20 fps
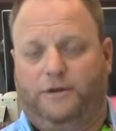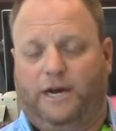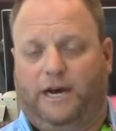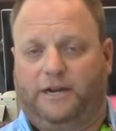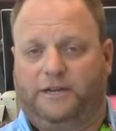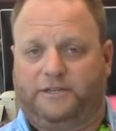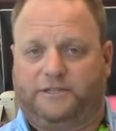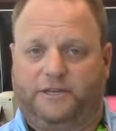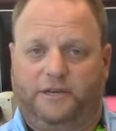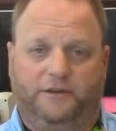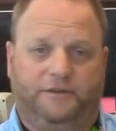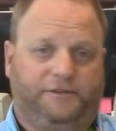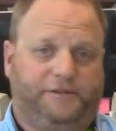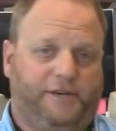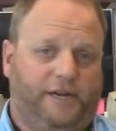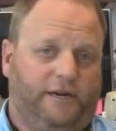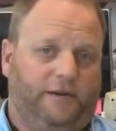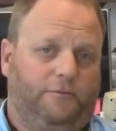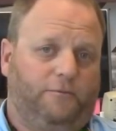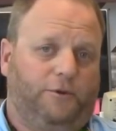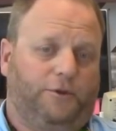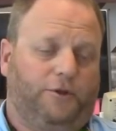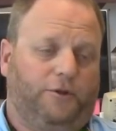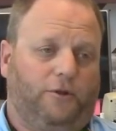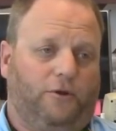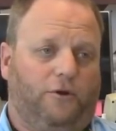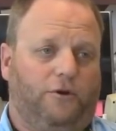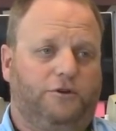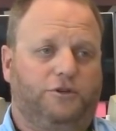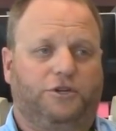not associated with a
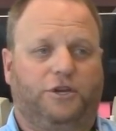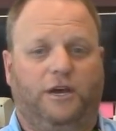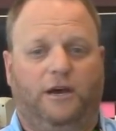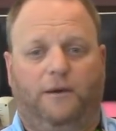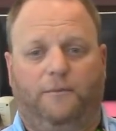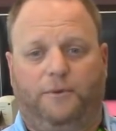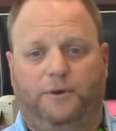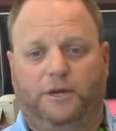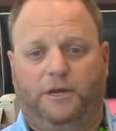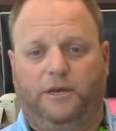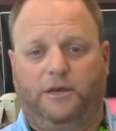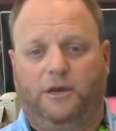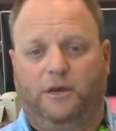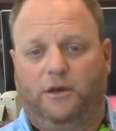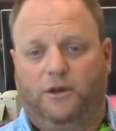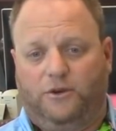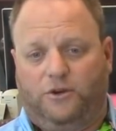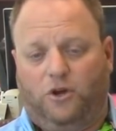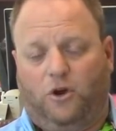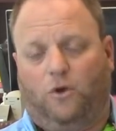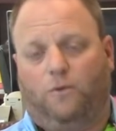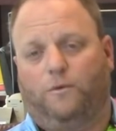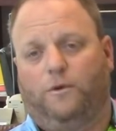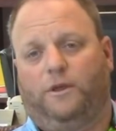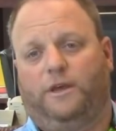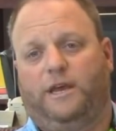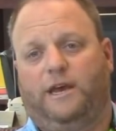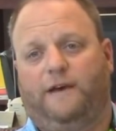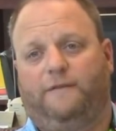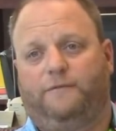large company, don't
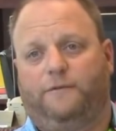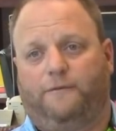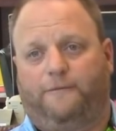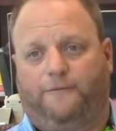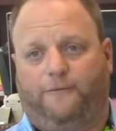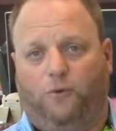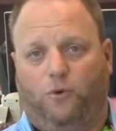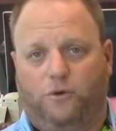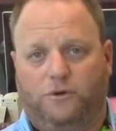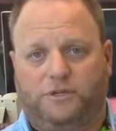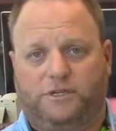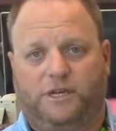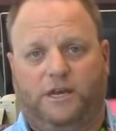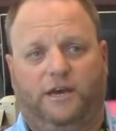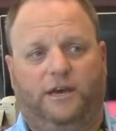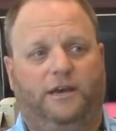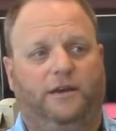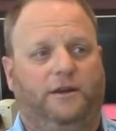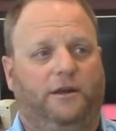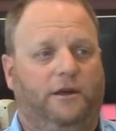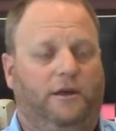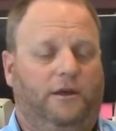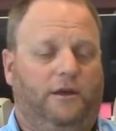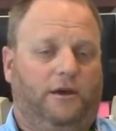really have the foresight,